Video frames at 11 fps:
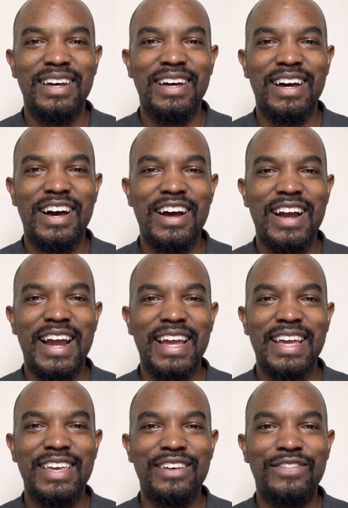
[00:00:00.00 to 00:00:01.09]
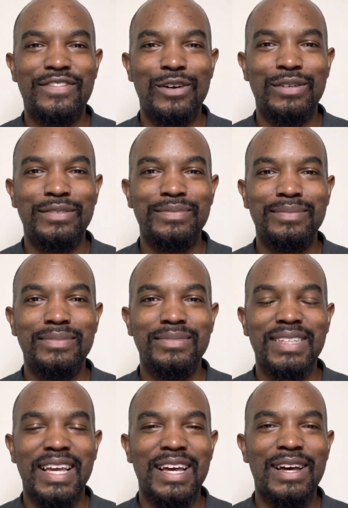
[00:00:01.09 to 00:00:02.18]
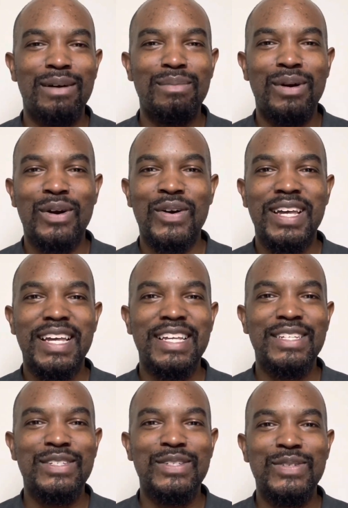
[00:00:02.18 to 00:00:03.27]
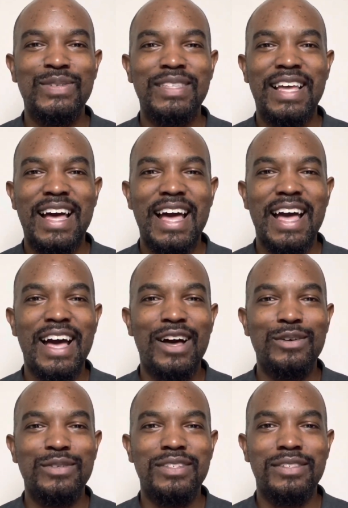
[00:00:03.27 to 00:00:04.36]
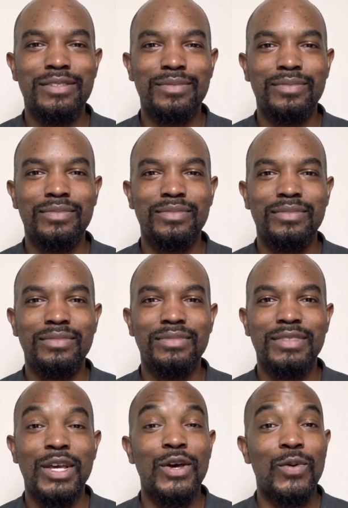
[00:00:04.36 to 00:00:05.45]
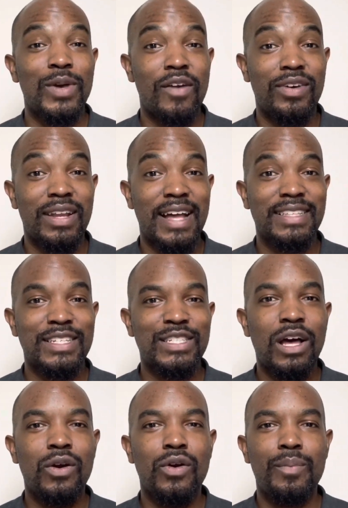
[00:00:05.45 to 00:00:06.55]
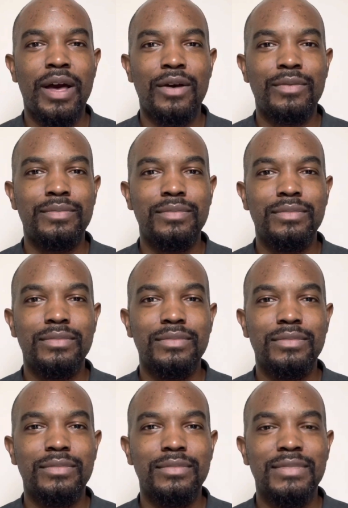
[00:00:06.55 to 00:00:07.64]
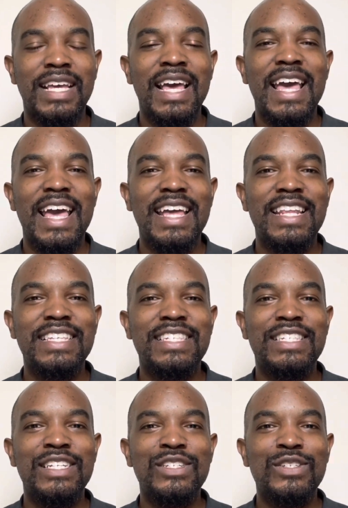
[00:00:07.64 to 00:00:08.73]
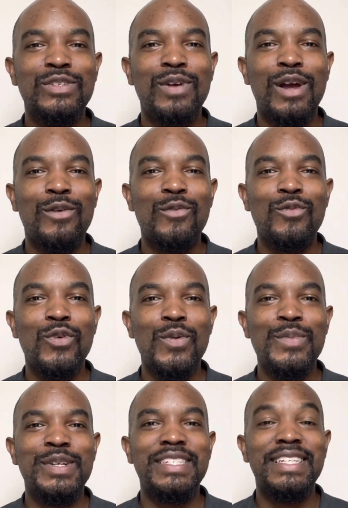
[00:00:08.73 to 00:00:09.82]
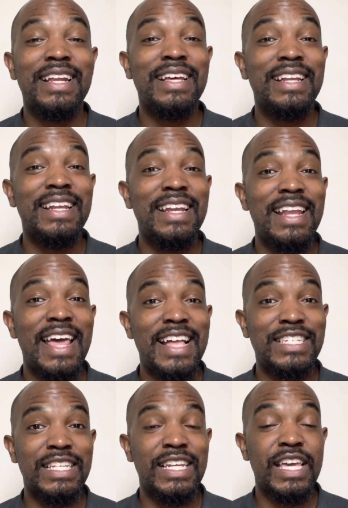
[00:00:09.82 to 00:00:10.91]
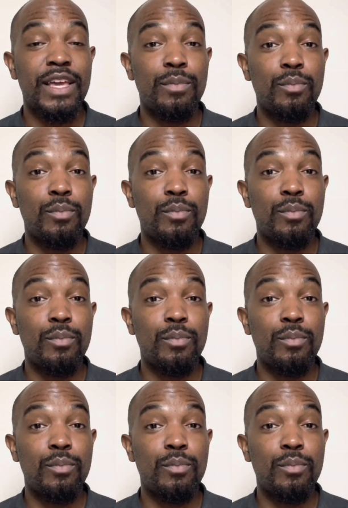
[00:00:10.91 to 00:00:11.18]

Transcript: Alright, kinfolk, come on into the house. We have a lot to talk about. And it centers around rumors that allegedly